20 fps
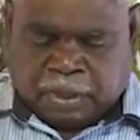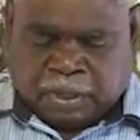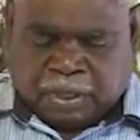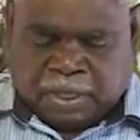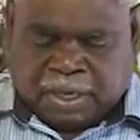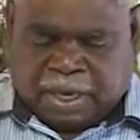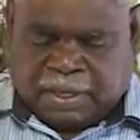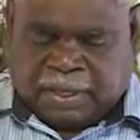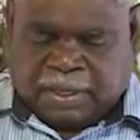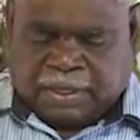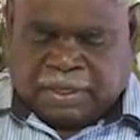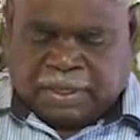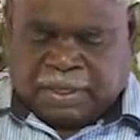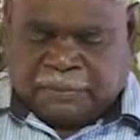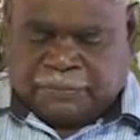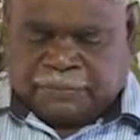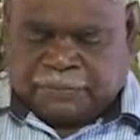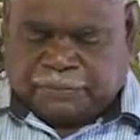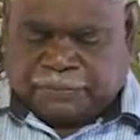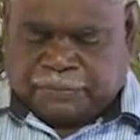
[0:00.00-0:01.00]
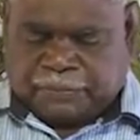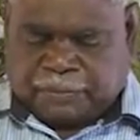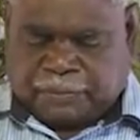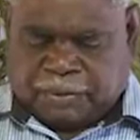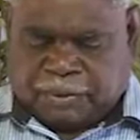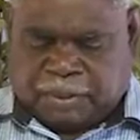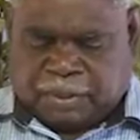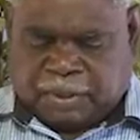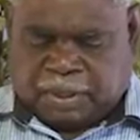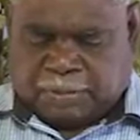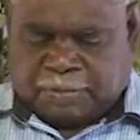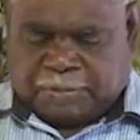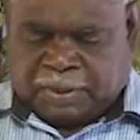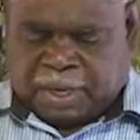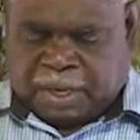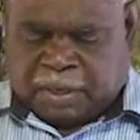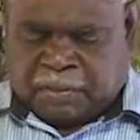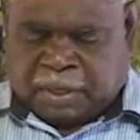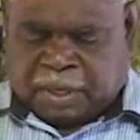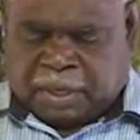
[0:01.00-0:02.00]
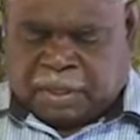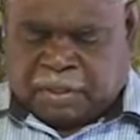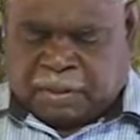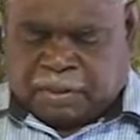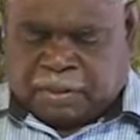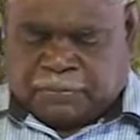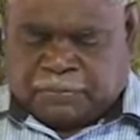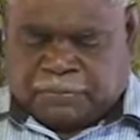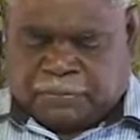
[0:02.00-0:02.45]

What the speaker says: Currently, the power